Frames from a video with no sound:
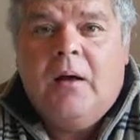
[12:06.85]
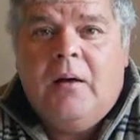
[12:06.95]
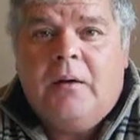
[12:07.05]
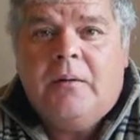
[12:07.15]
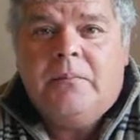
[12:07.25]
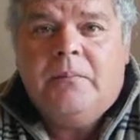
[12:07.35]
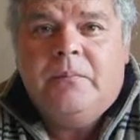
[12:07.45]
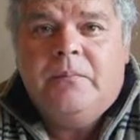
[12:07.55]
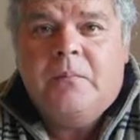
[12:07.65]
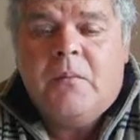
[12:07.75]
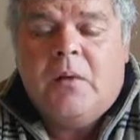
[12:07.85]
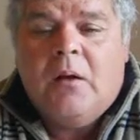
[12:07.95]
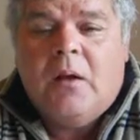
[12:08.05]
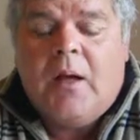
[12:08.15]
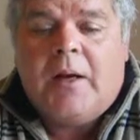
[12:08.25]

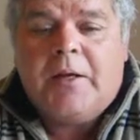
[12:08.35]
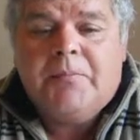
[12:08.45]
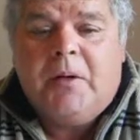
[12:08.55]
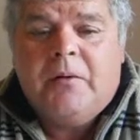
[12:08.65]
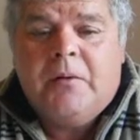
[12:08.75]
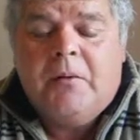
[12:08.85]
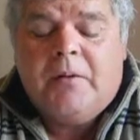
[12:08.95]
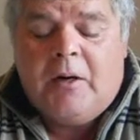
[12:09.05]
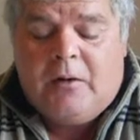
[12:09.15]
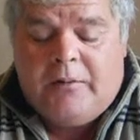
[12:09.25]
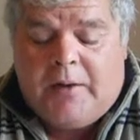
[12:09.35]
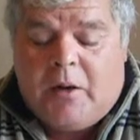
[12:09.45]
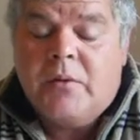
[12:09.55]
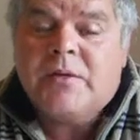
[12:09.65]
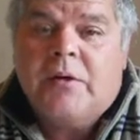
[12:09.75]
And I explained to them that I
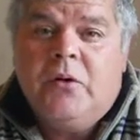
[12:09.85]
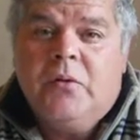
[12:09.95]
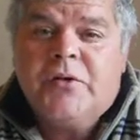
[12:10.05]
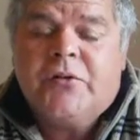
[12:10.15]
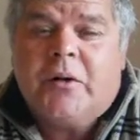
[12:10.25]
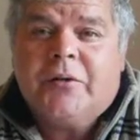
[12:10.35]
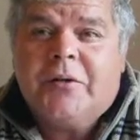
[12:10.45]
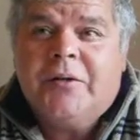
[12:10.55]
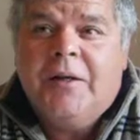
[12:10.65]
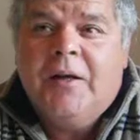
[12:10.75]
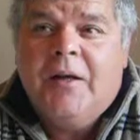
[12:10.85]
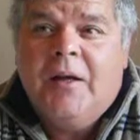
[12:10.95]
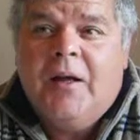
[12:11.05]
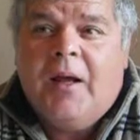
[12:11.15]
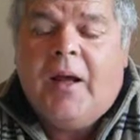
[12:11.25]
was a new instructor,
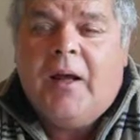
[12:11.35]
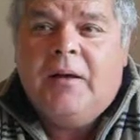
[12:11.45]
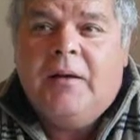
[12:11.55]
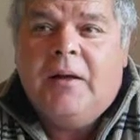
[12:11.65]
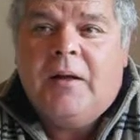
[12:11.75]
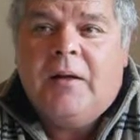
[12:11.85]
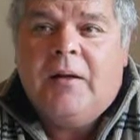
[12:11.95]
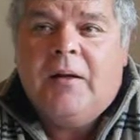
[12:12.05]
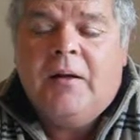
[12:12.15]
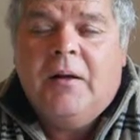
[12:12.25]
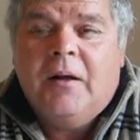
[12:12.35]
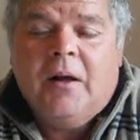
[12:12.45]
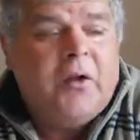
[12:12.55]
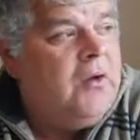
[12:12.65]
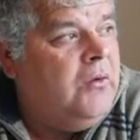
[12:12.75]
and
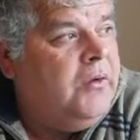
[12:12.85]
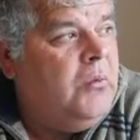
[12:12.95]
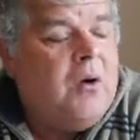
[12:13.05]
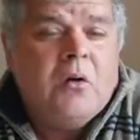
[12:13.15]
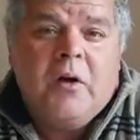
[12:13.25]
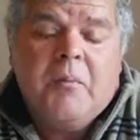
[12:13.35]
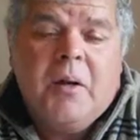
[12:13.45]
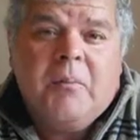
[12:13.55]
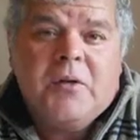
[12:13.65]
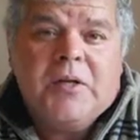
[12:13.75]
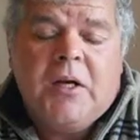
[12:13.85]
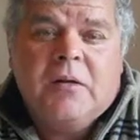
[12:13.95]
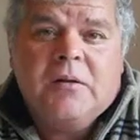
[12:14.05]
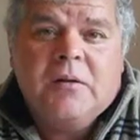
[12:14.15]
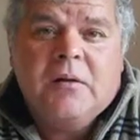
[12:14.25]
that we're all going to make
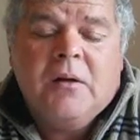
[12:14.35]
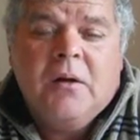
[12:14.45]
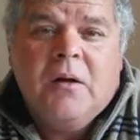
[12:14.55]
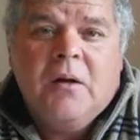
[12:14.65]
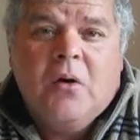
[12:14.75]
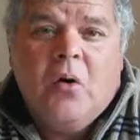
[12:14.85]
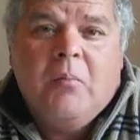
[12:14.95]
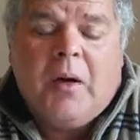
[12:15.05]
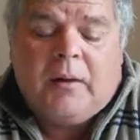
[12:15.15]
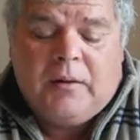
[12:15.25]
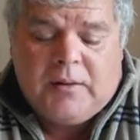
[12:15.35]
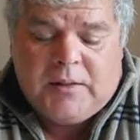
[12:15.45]
mistakes, but